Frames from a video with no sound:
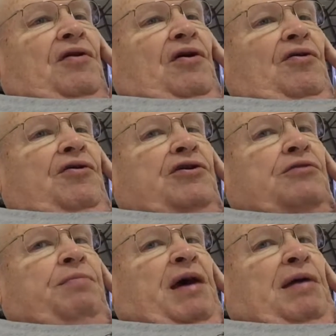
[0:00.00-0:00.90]
all
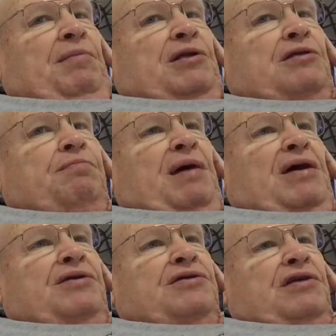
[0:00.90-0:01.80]
those payments
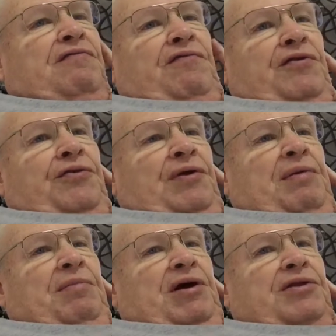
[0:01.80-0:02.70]
bouncing for
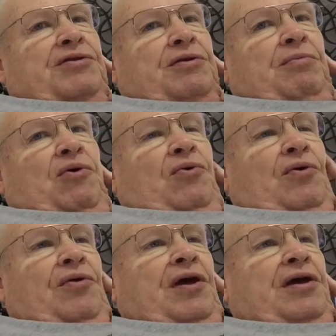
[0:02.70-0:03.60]
3 months or
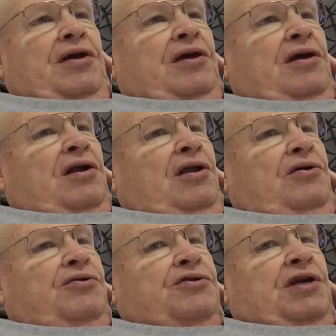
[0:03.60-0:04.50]
more, they
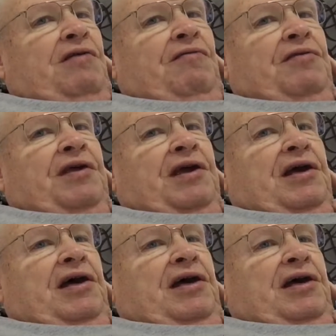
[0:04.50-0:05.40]
closed
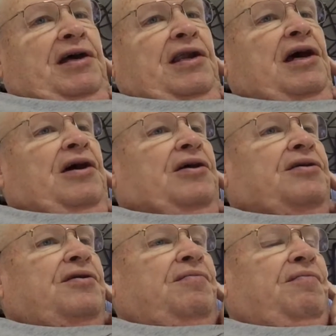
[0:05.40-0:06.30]
everything I had
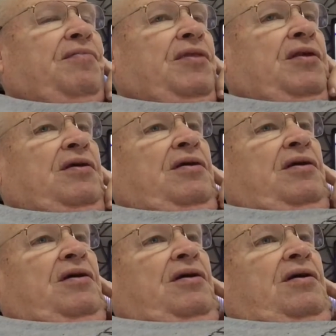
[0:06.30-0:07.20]
out.
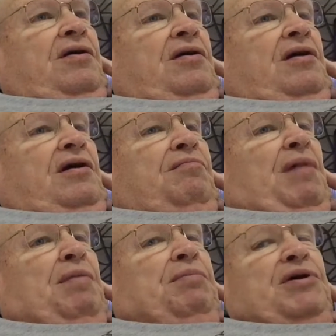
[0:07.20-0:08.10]

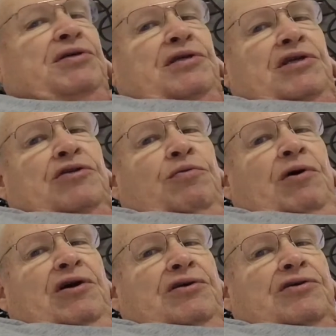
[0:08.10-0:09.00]
My business
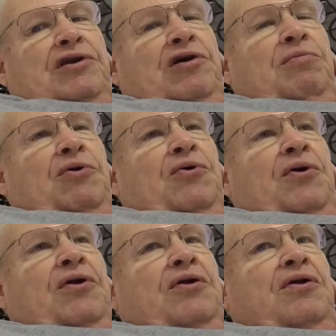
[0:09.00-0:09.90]
was no
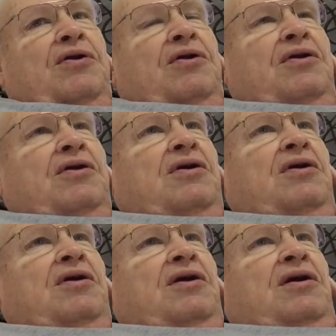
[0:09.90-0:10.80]
more.
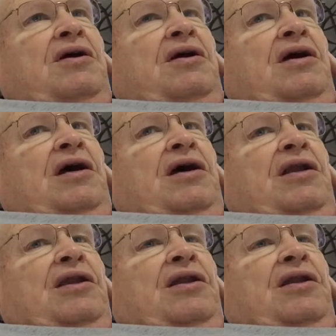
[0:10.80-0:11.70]

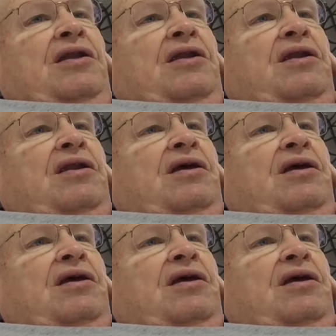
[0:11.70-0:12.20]
And